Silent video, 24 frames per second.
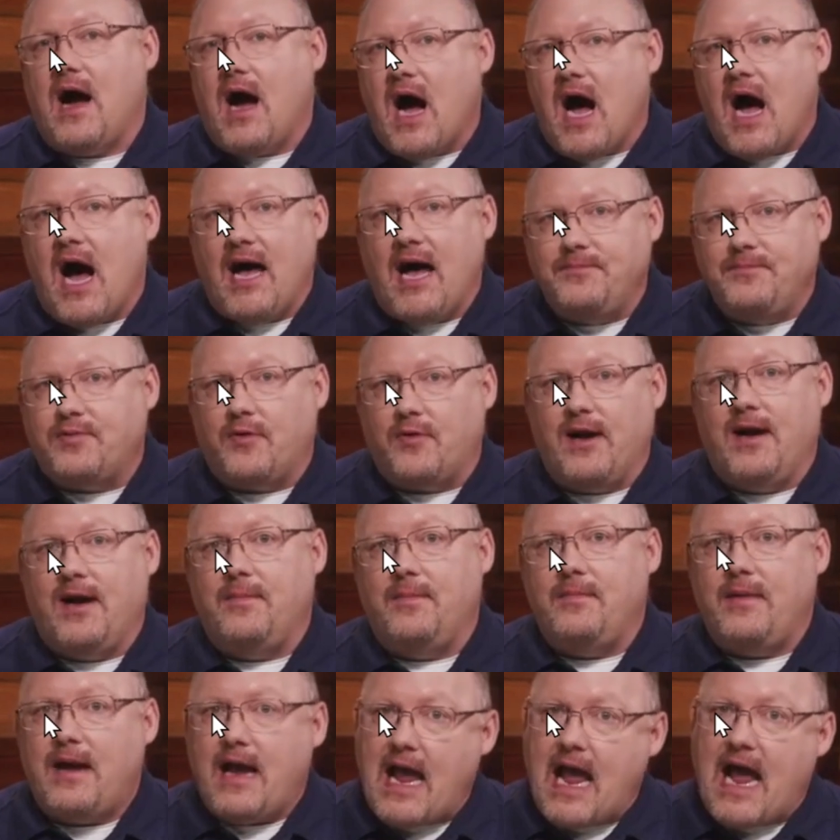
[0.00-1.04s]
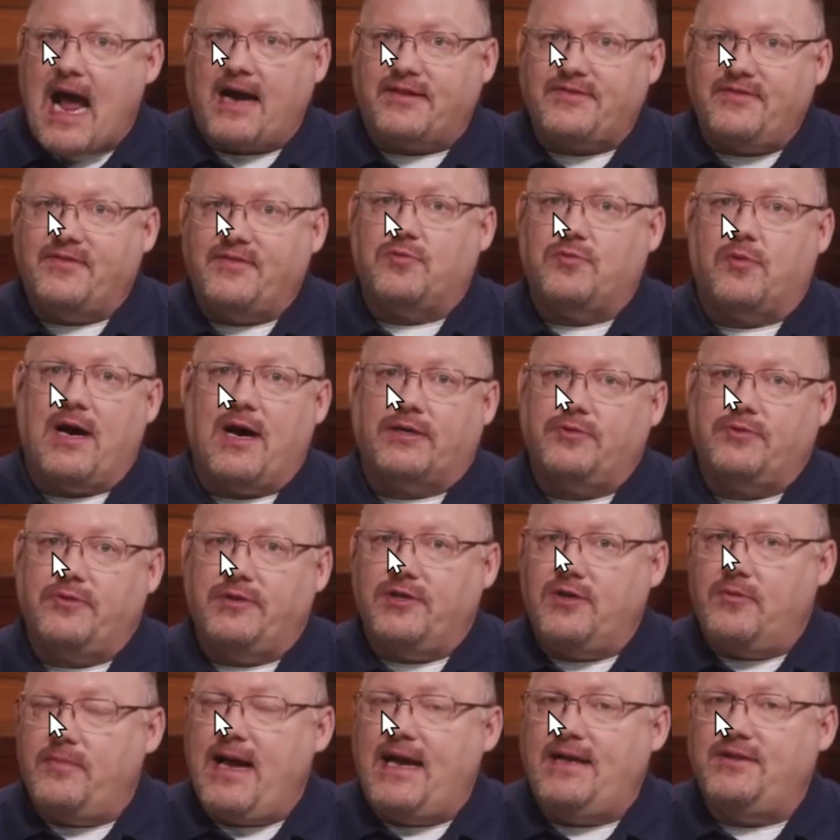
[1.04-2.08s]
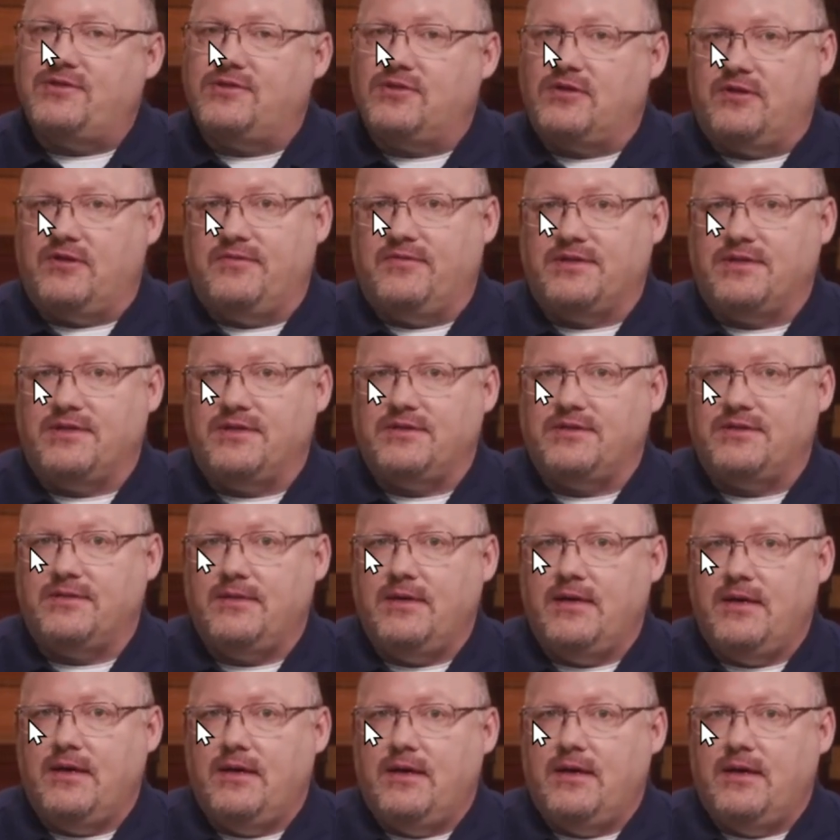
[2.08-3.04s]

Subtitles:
on-prem Active Directory domain services.